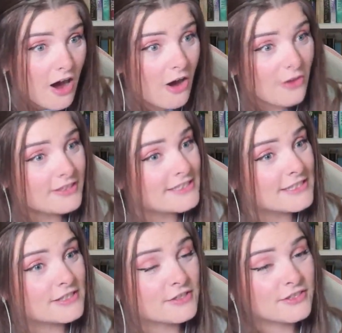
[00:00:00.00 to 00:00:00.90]
Oh, this
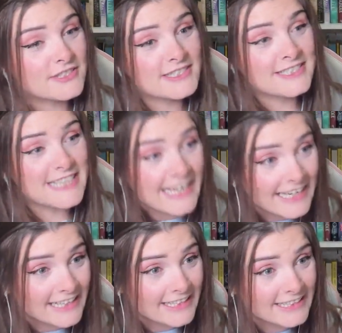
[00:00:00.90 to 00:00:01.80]
is
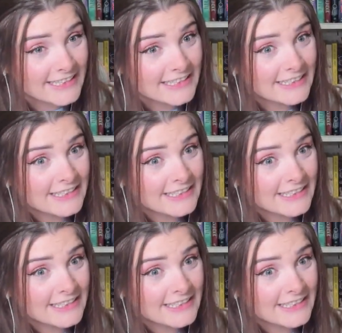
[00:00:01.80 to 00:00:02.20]
sick.